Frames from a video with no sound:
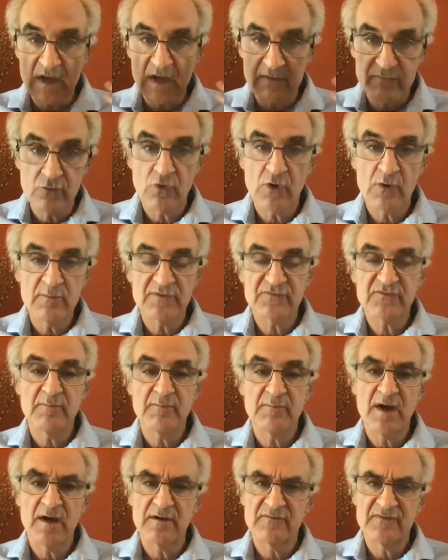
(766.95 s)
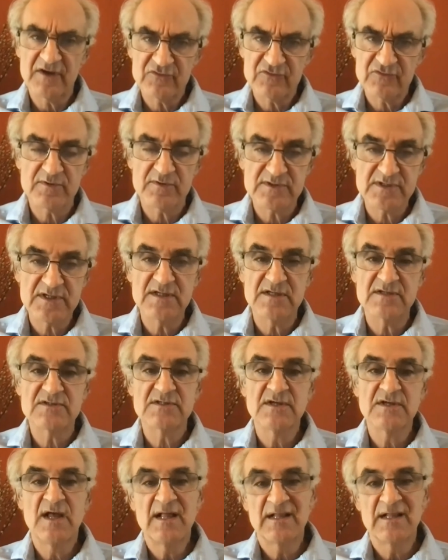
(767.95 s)
have enormous amount of expertise.
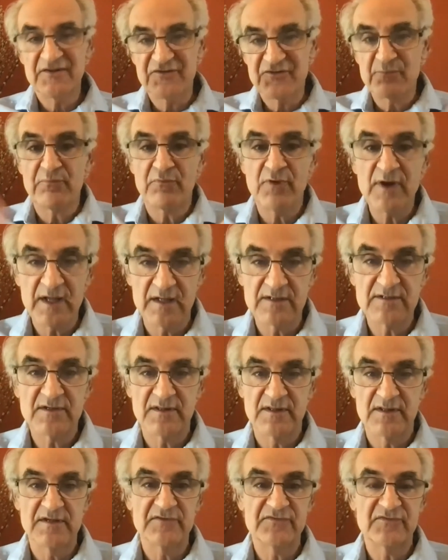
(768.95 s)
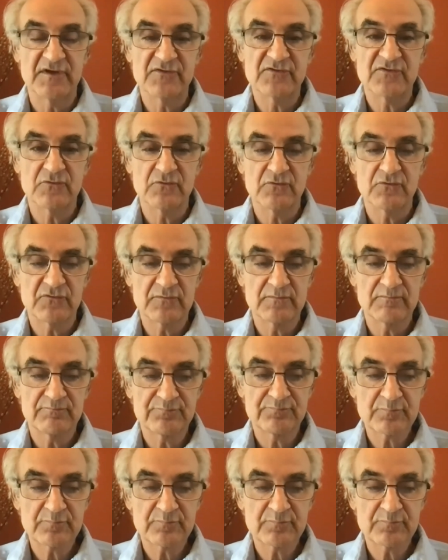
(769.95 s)
Let's bring it to these issues.